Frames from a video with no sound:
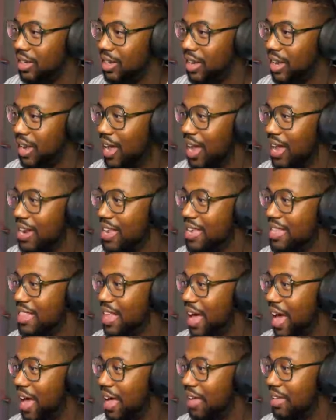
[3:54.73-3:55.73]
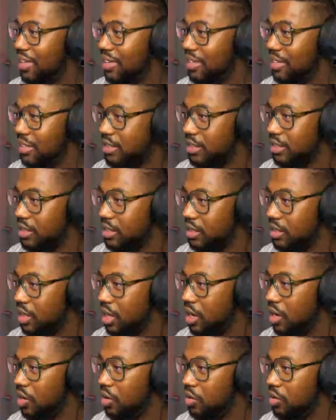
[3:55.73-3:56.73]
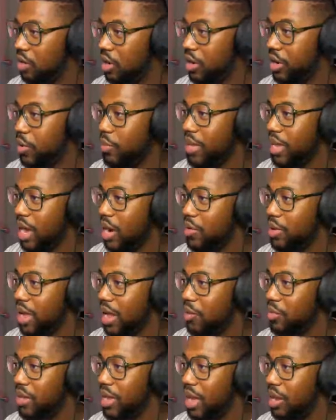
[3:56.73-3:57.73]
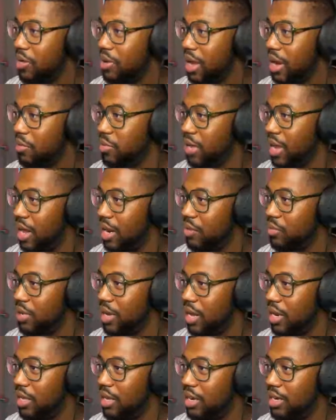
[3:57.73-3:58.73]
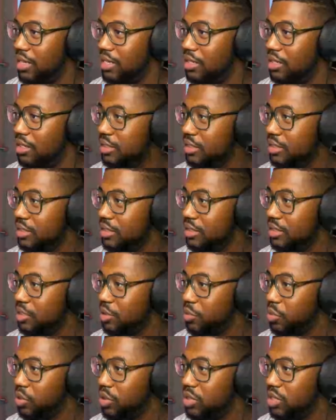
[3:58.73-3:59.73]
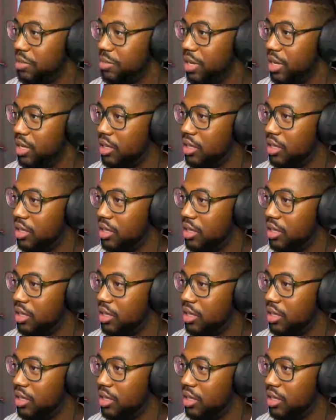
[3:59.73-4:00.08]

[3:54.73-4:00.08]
I need that. Oh, okay, we got it, we got it, we got it, we got it, we got it, we got it. I need a support teammate.